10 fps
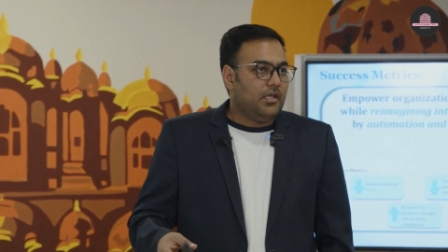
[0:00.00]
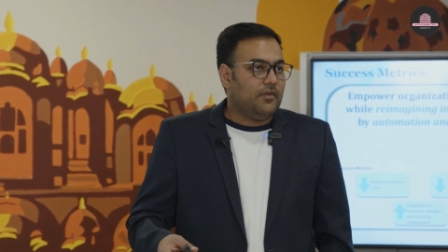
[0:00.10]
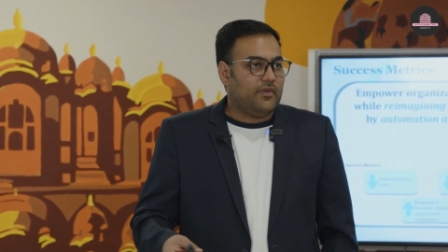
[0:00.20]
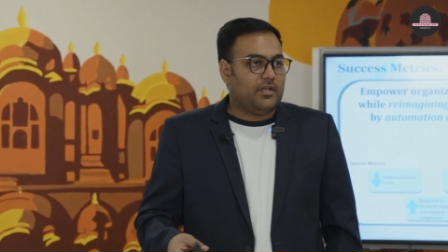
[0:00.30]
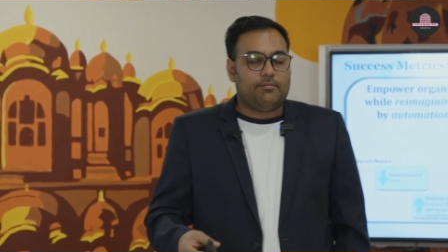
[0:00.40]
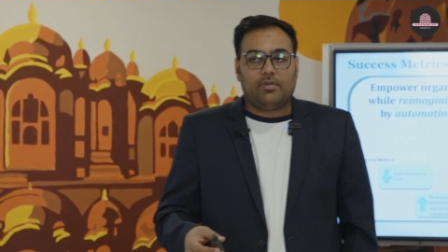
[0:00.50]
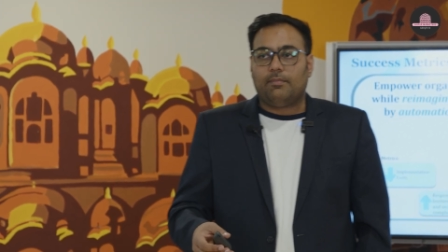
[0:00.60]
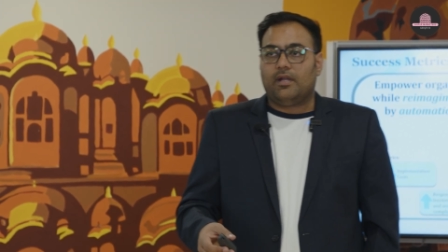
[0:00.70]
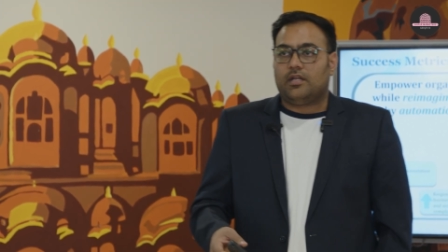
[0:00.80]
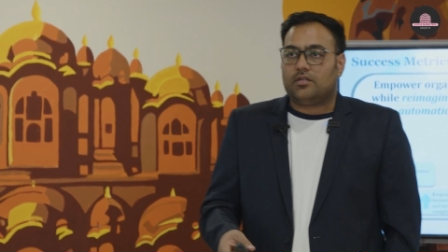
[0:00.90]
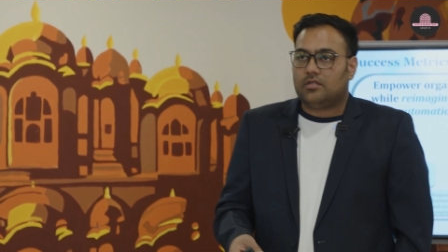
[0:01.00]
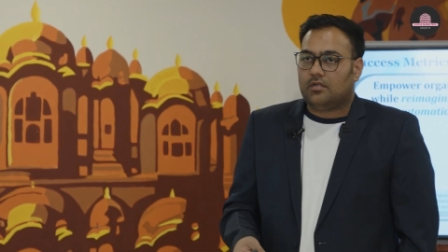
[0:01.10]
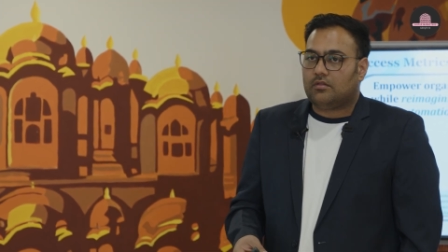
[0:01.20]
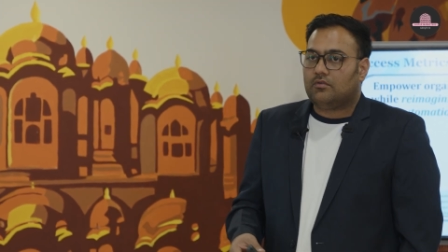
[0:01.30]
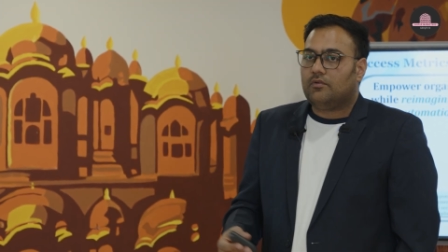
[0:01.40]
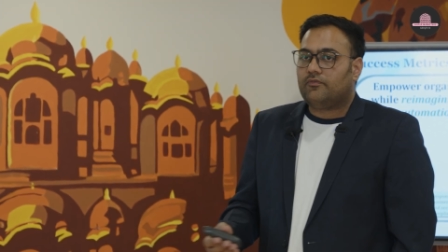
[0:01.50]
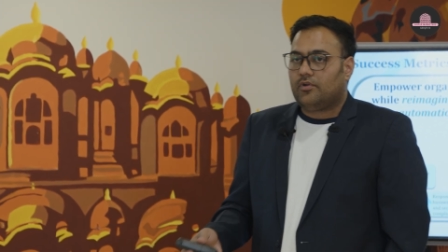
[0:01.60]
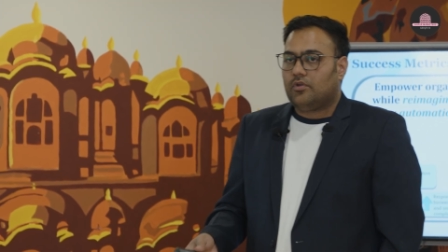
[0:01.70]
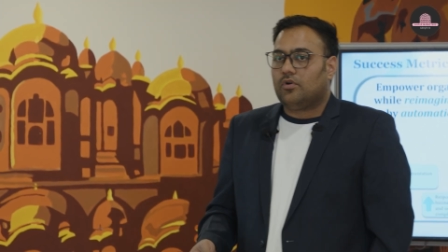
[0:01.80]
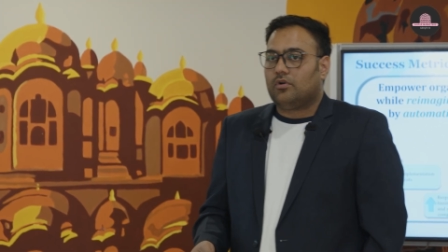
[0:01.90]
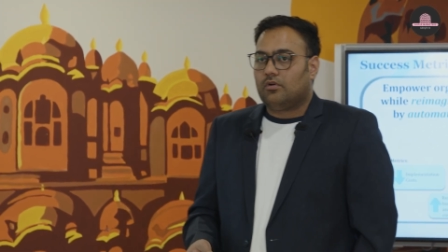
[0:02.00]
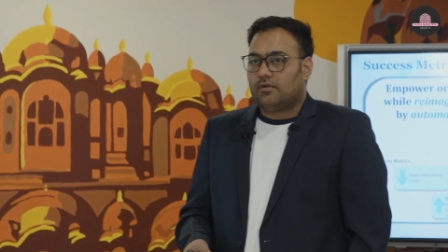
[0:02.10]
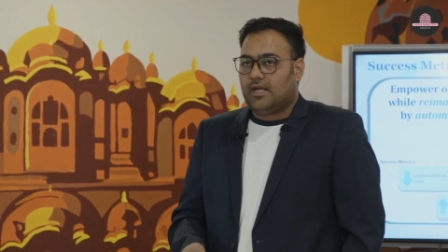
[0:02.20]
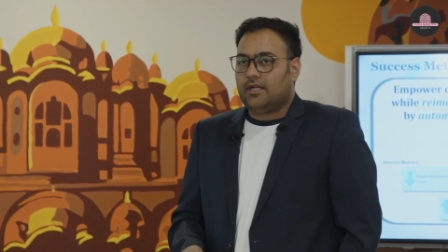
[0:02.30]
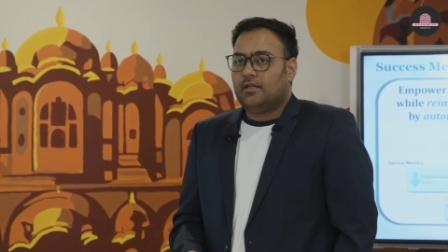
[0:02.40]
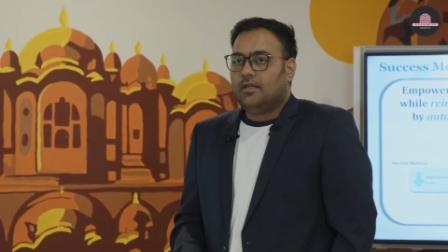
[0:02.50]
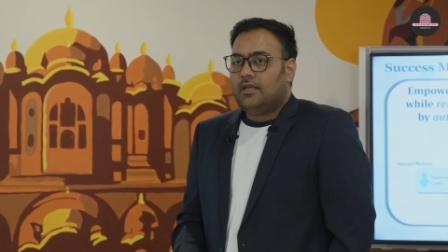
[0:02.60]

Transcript: if an implementation is good for you or not, right?